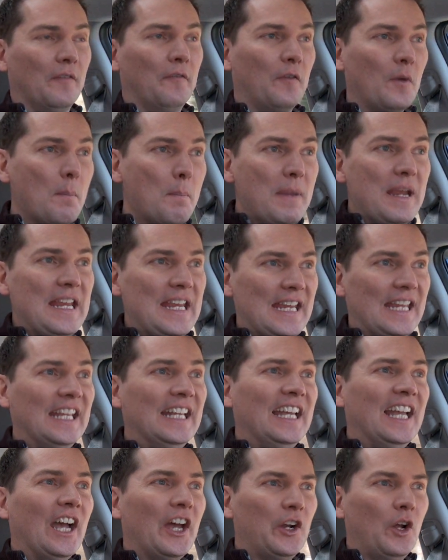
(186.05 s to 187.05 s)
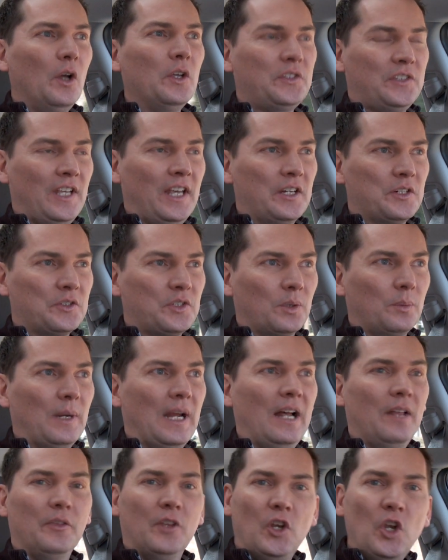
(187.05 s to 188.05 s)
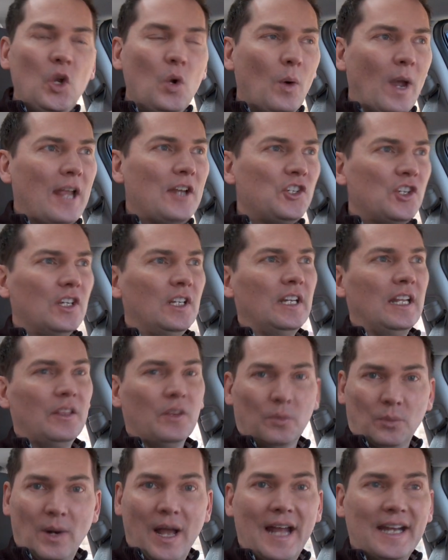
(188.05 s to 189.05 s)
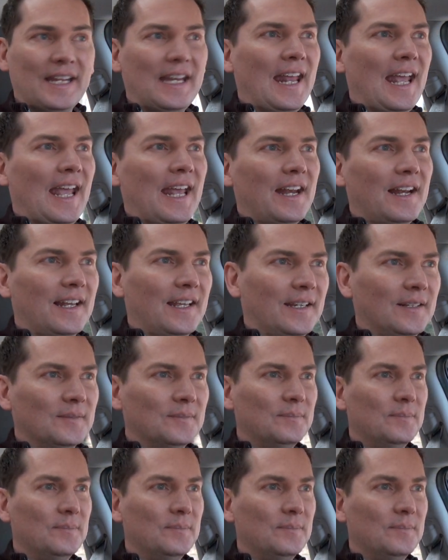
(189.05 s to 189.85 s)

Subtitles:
For me, it all centers around the new engine and the ride and handling.